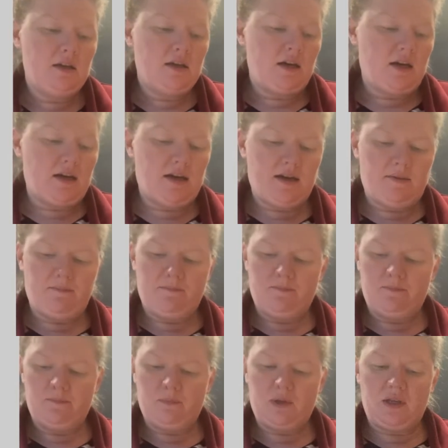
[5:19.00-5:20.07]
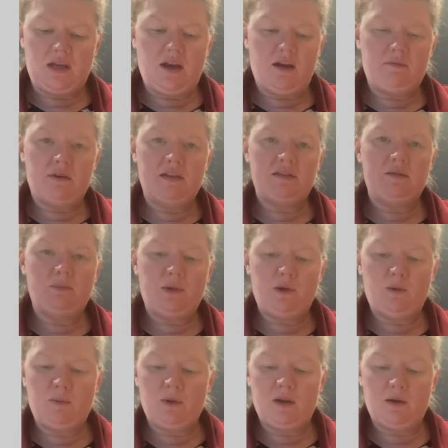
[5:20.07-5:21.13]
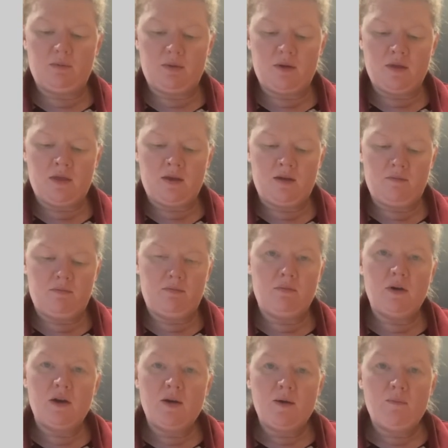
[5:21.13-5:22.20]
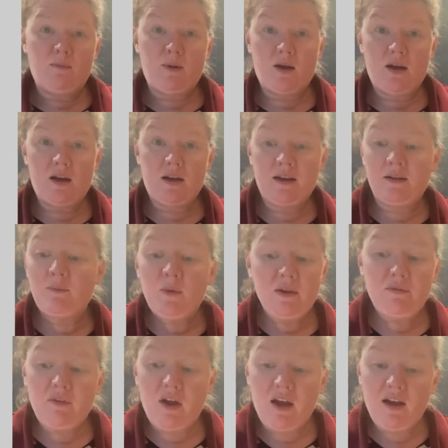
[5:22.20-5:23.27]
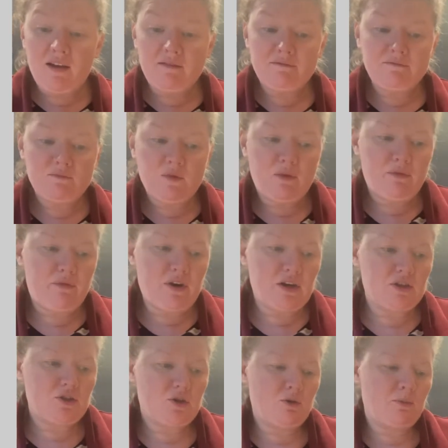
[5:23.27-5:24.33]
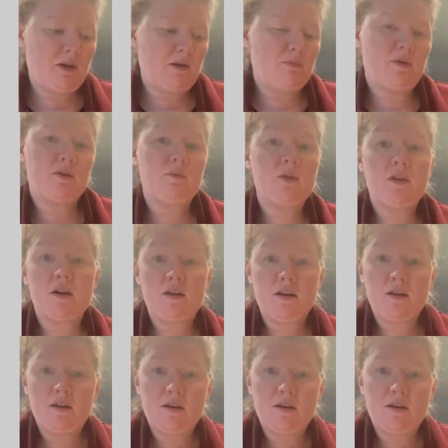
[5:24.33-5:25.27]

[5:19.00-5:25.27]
But yeah, recipe will be up on the blog, and we've got fresh homemade bread with our dinner